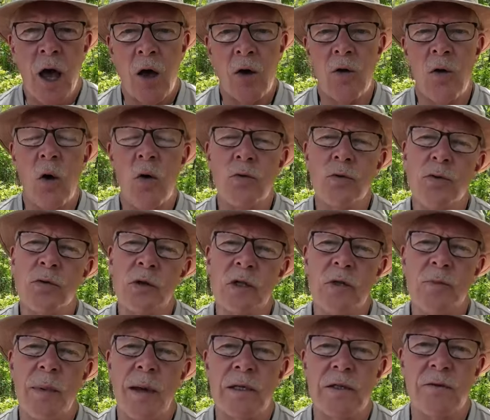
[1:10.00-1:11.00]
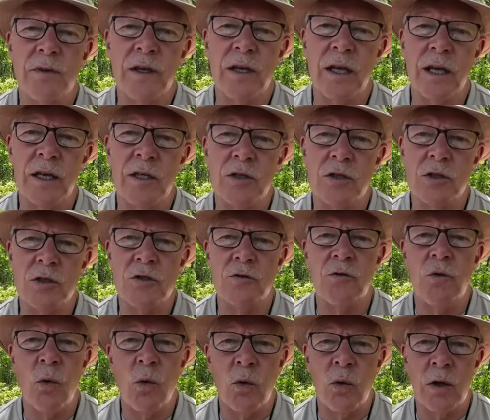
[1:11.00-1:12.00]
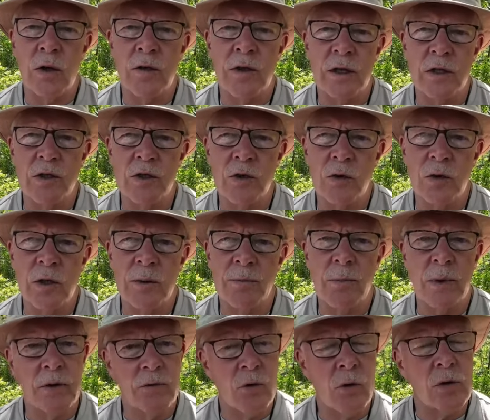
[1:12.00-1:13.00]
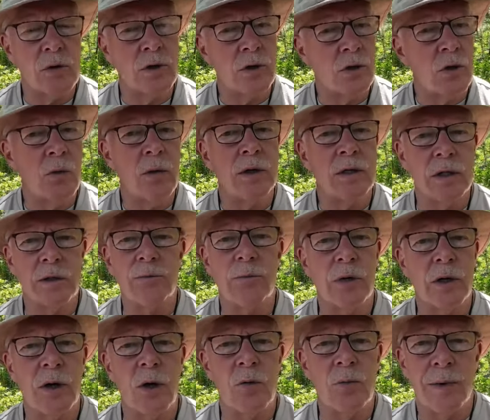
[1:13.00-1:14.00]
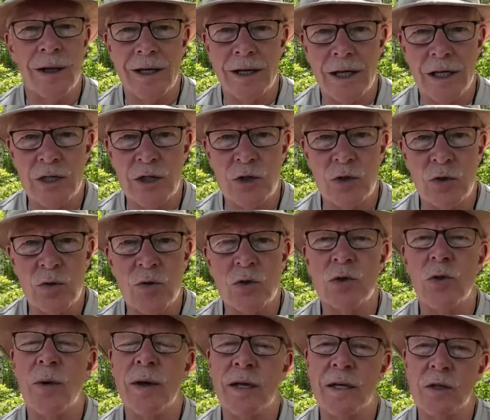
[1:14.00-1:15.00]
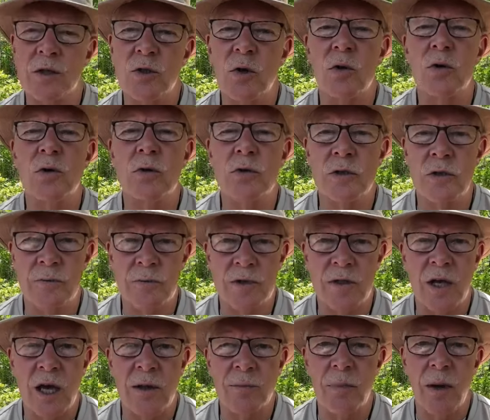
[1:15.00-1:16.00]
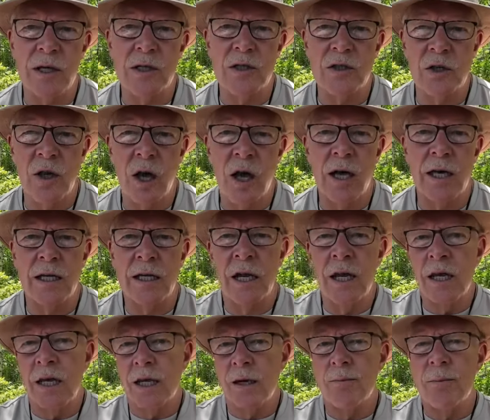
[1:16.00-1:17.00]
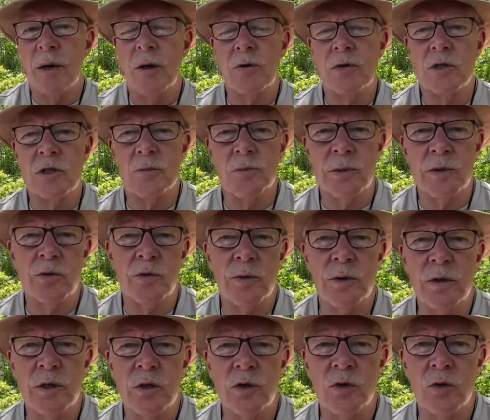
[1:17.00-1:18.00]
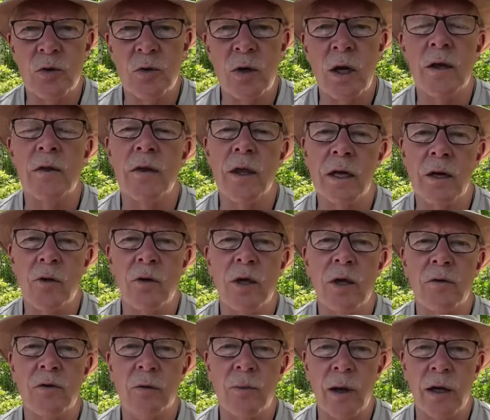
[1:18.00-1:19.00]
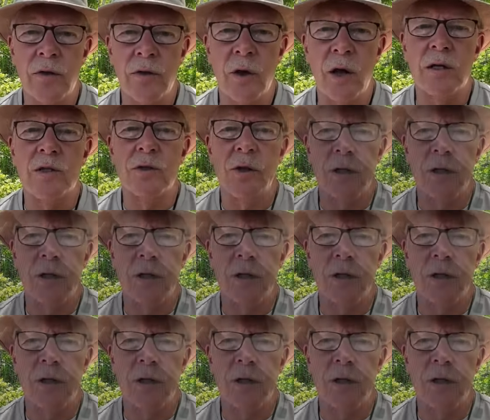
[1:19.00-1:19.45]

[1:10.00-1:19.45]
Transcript: I'll go through the specifications for this unit, but of course, you know I did bring out my X2 so I can show you some side-by-side -side comparisons between the two, and then I'll give you my thoughts